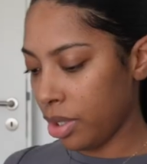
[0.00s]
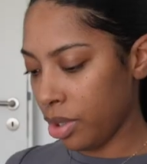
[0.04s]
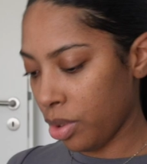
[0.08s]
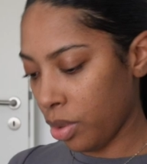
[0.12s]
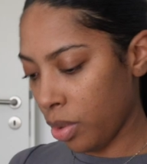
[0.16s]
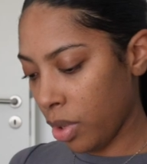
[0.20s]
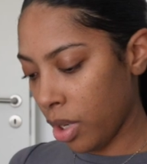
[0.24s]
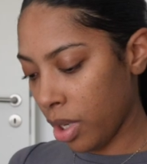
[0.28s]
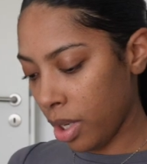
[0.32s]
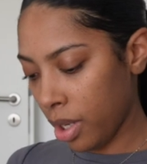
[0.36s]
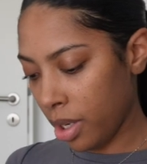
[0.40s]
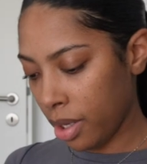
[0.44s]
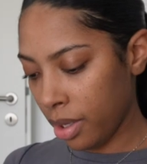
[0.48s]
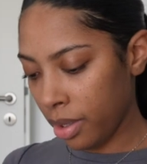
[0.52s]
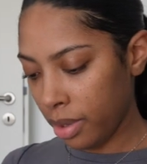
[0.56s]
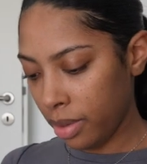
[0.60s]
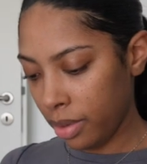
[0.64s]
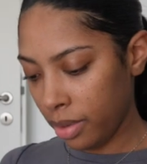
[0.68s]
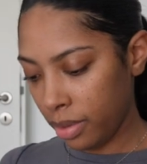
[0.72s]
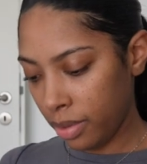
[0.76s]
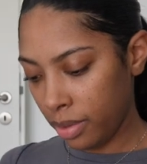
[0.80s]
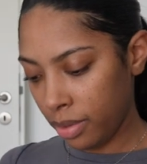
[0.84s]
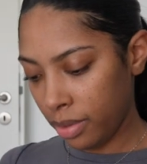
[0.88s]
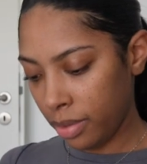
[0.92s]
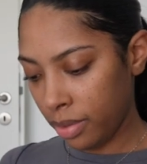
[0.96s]
shorter
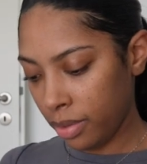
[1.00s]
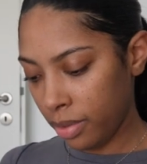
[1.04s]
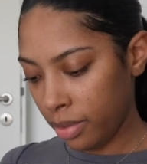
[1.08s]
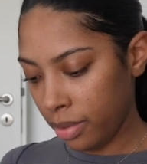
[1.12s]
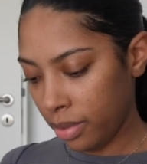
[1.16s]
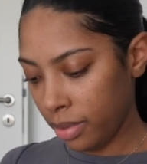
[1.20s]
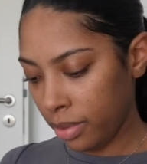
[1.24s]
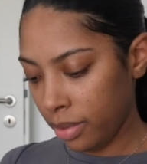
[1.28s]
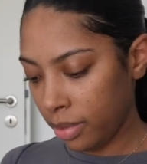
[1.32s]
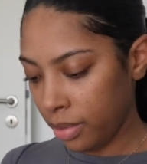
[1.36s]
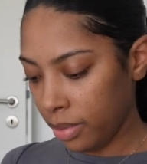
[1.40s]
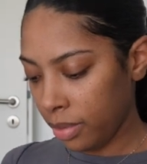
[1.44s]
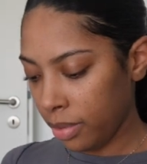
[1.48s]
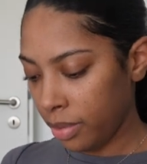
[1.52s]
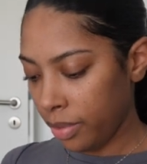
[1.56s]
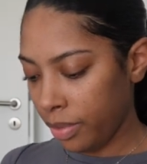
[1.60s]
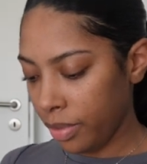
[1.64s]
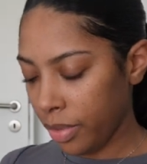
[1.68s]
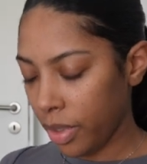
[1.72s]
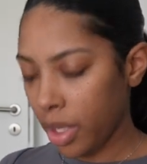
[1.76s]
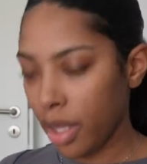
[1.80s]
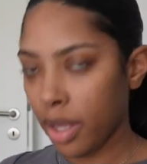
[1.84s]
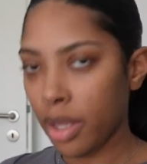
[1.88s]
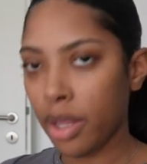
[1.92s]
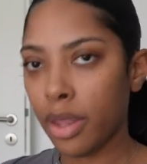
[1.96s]

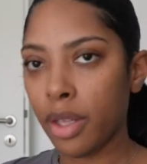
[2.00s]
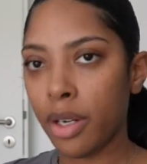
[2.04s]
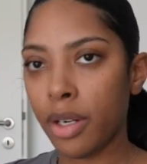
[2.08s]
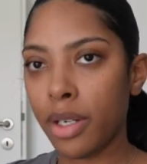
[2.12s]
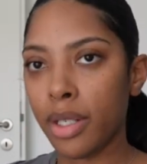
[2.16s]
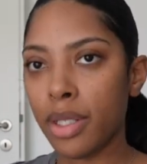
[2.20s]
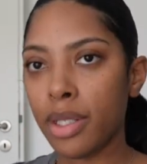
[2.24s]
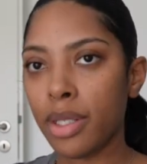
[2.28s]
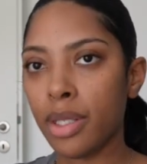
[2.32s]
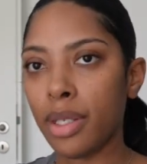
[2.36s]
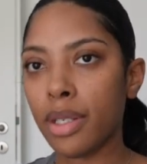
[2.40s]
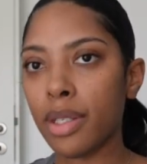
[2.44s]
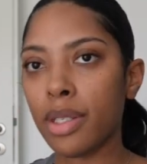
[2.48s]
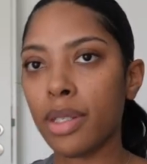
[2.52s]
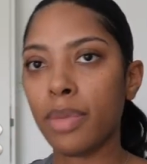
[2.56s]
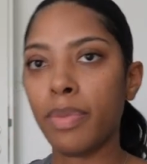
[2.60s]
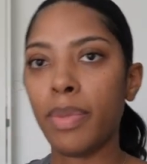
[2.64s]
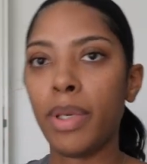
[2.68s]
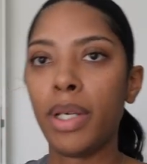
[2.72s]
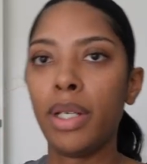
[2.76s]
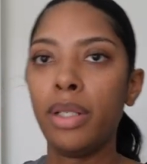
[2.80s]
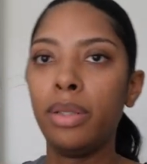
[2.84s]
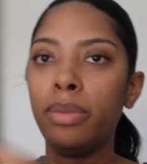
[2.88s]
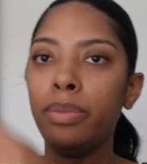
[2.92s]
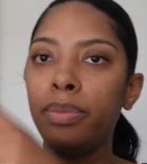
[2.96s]
than the 36,
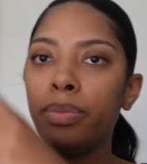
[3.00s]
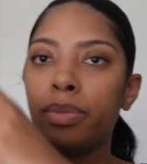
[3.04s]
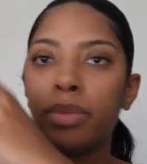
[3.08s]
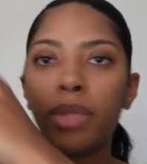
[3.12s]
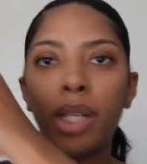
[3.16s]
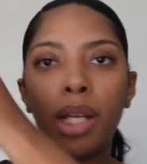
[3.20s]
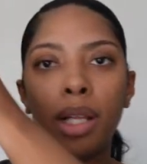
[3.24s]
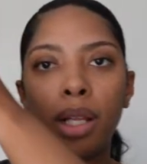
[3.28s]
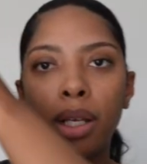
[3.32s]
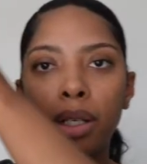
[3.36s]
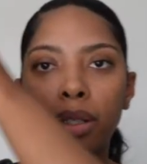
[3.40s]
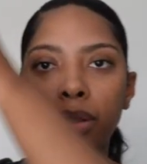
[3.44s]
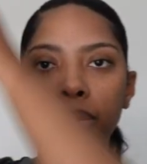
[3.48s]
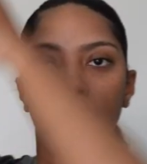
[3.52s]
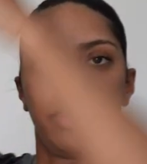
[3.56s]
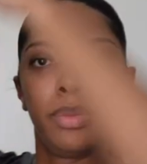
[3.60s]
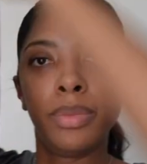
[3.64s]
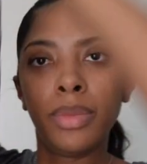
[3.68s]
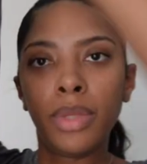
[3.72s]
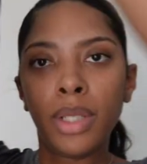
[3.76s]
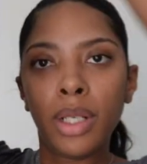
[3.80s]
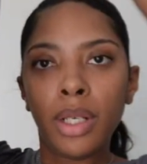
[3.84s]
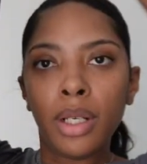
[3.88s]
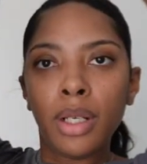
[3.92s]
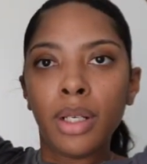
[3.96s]
but I like them.
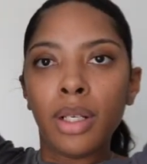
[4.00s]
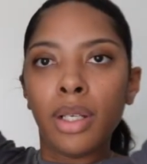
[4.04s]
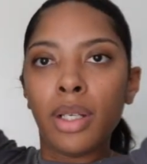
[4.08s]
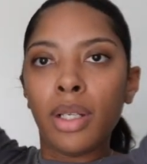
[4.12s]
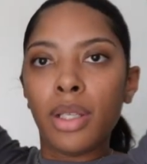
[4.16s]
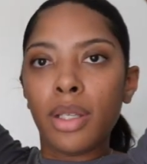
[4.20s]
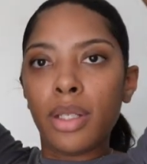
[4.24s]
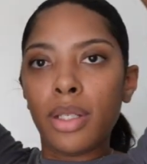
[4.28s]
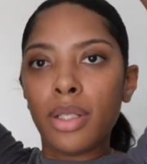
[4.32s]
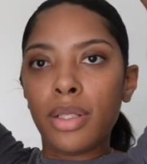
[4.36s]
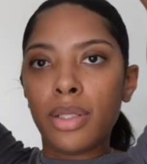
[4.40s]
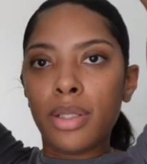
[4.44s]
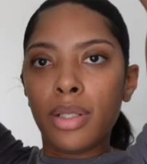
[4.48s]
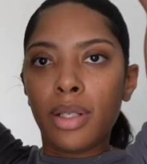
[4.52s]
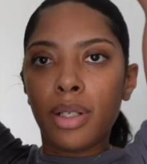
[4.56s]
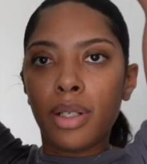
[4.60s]
These